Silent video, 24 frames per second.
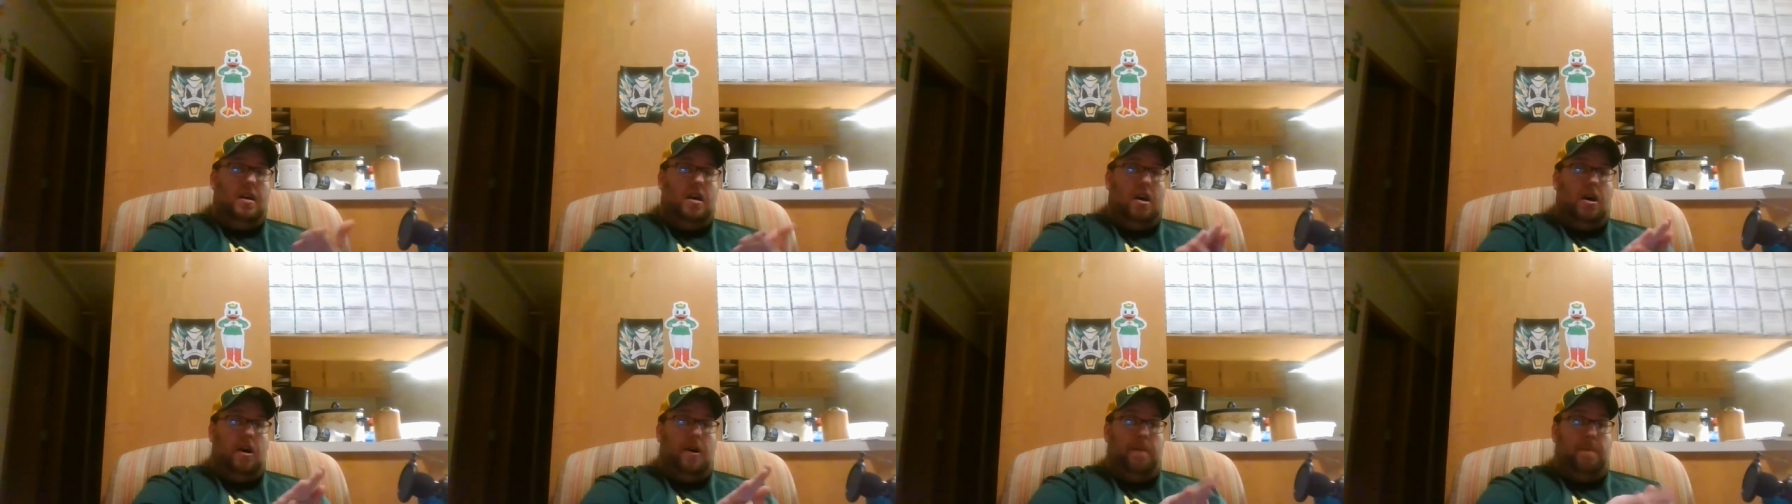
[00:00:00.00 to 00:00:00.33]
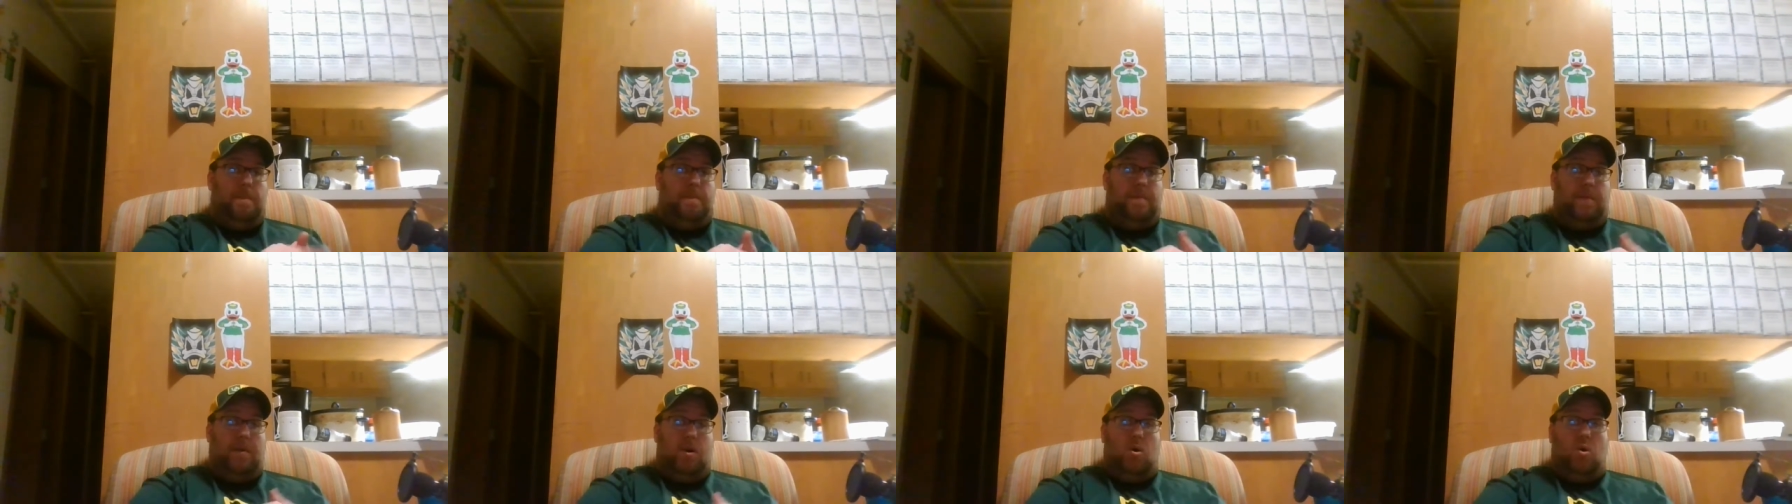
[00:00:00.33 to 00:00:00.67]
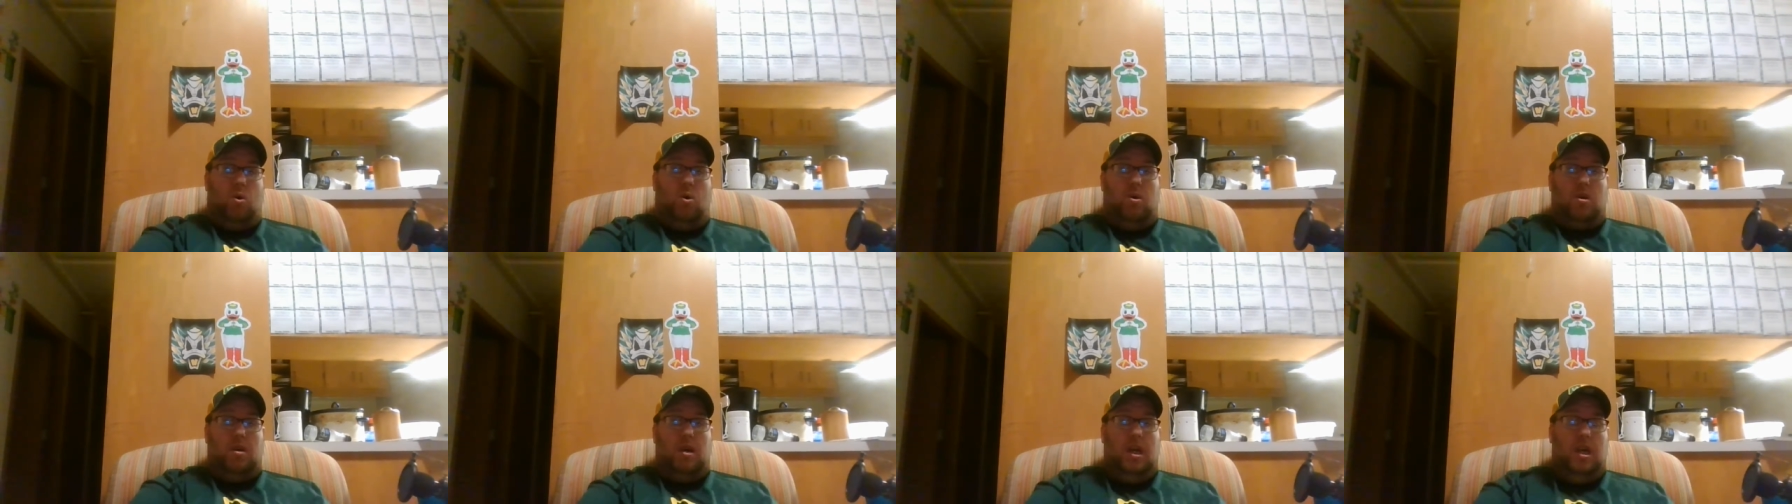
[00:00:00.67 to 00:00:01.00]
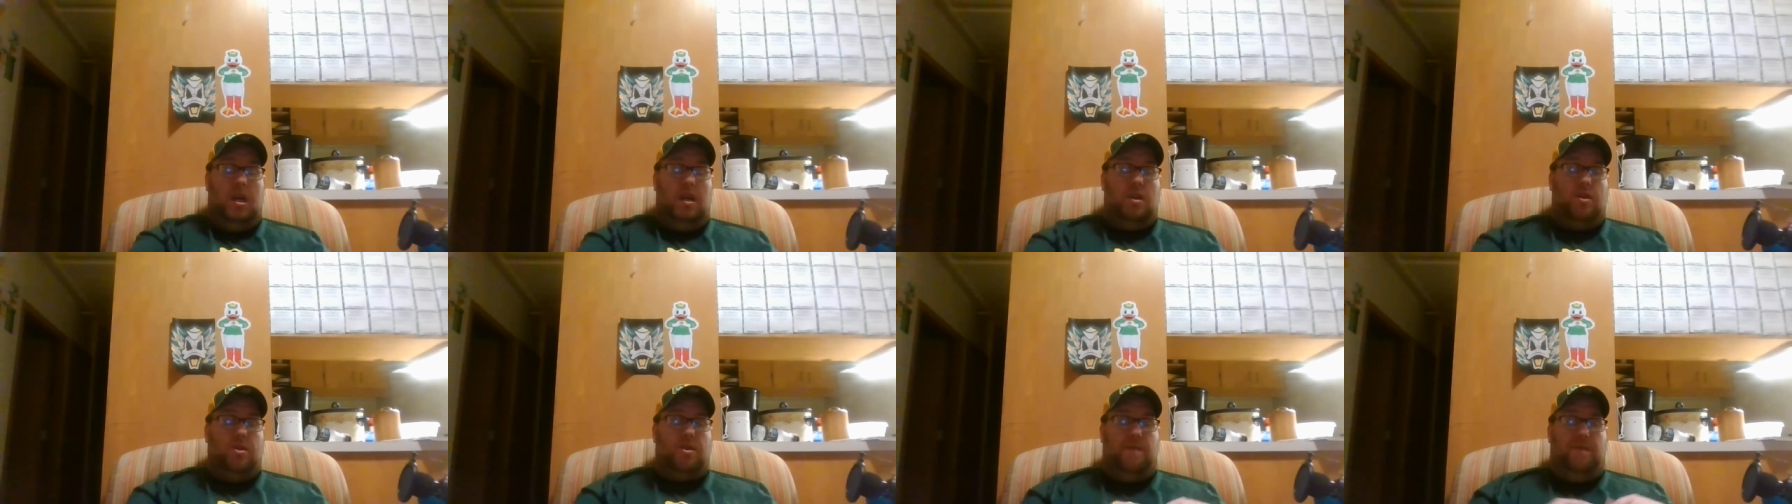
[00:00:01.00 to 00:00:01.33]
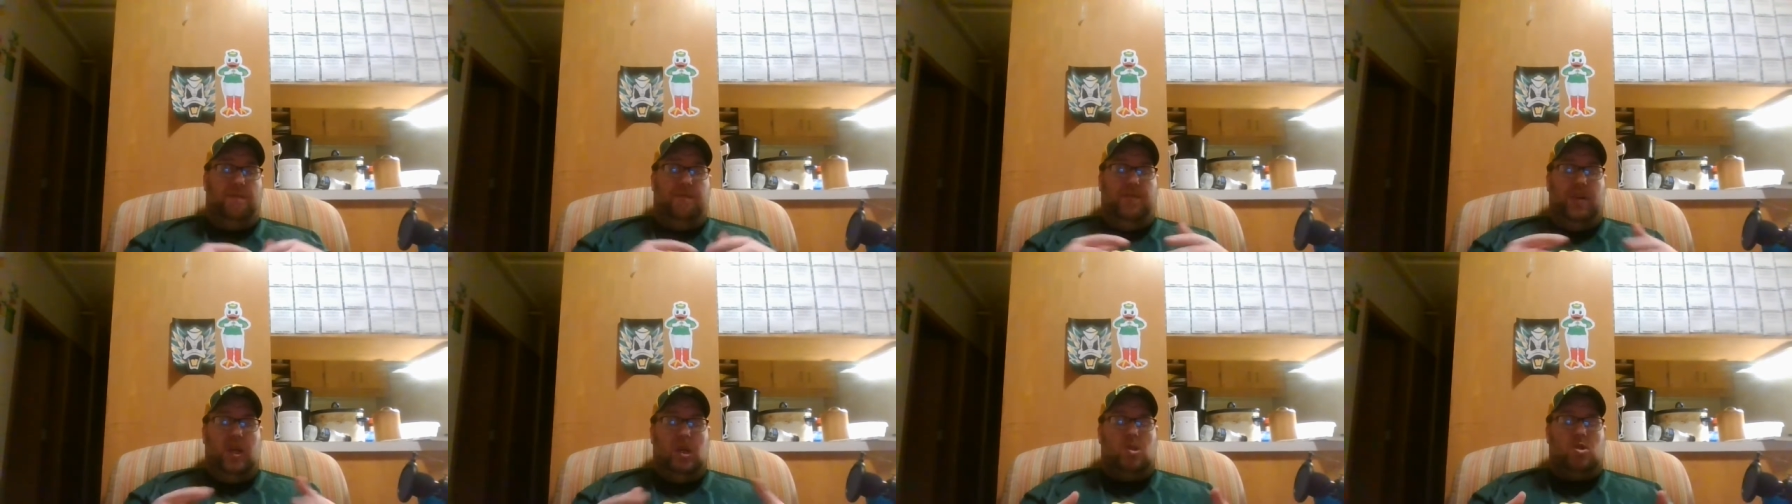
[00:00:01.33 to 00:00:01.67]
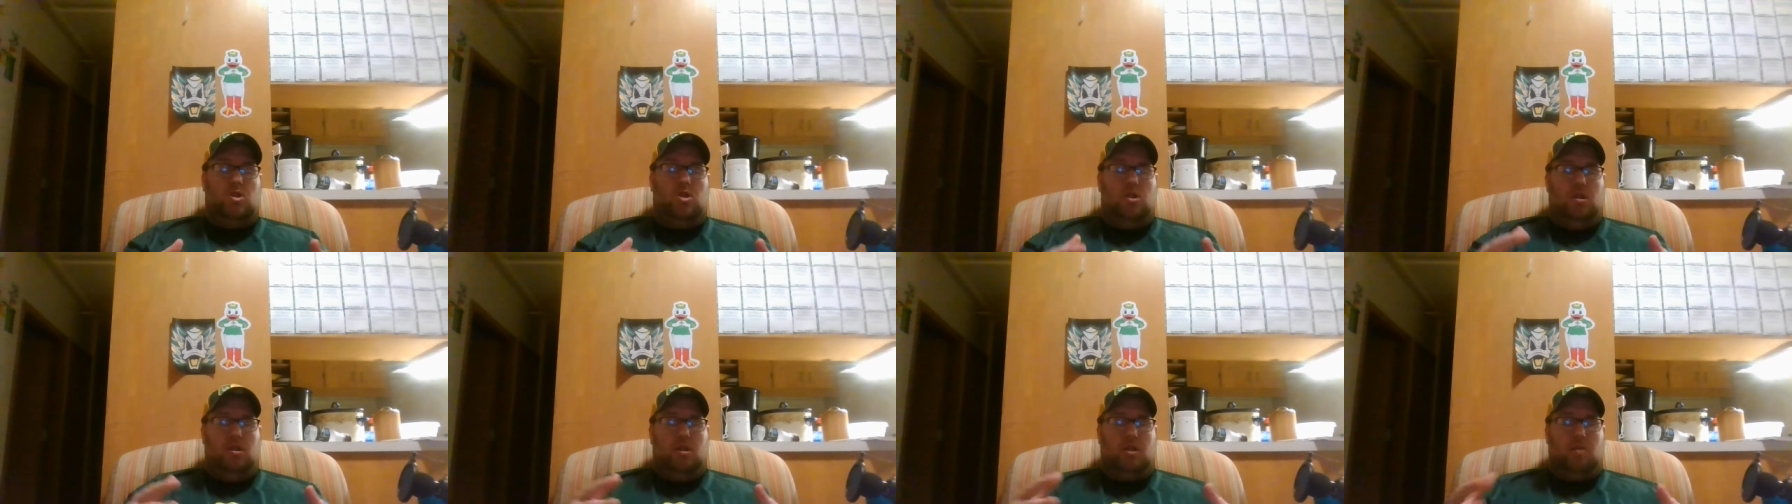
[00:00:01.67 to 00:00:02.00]
Um, Oregon, the
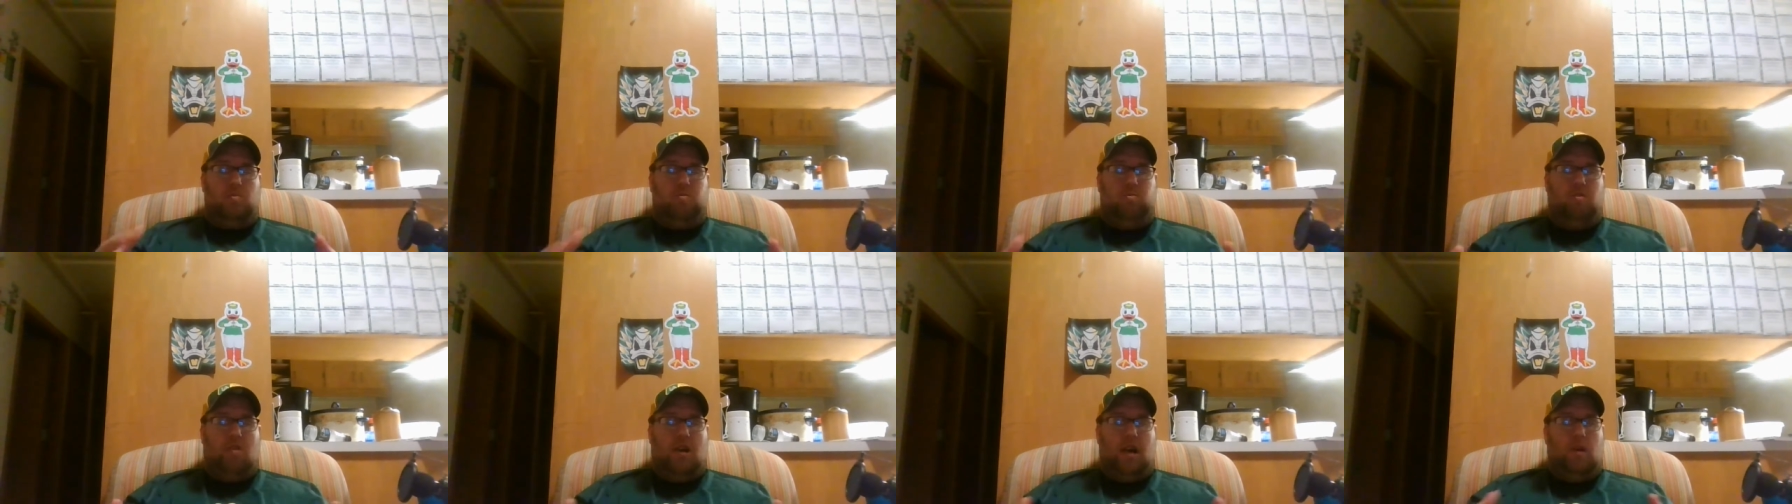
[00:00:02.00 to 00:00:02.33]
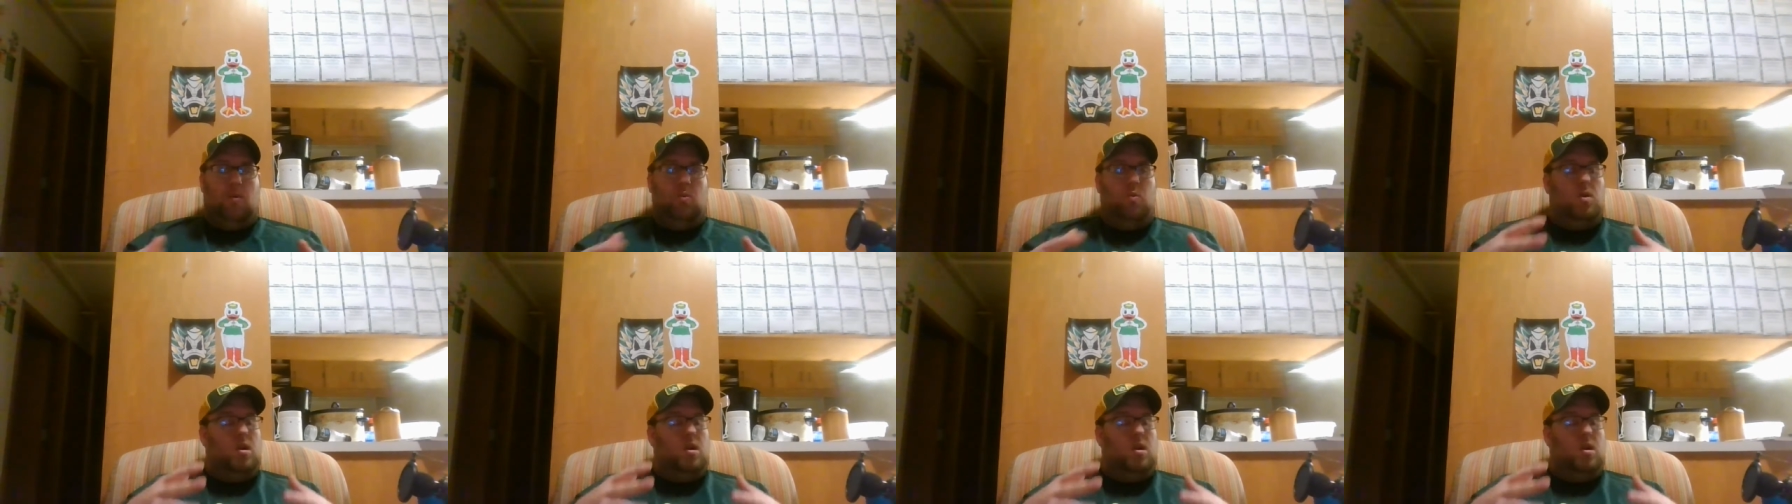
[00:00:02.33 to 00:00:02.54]
future is bright.